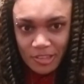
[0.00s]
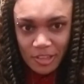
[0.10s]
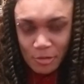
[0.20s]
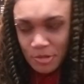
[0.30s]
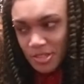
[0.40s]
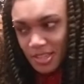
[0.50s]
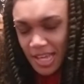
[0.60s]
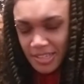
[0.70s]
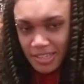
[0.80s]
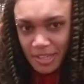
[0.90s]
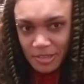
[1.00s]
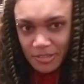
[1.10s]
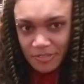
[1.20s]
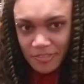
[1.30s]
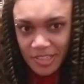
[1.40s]
used to that kind of
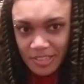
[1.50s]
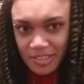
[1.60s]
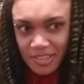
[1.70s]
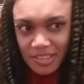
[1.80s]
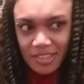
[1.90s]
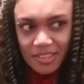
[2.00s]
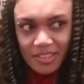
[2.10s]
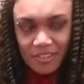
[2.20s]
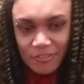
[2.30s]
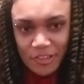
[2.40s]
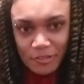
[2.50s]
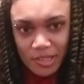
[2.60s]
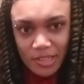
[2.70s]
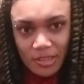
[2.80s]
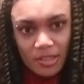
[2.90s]
like viewing.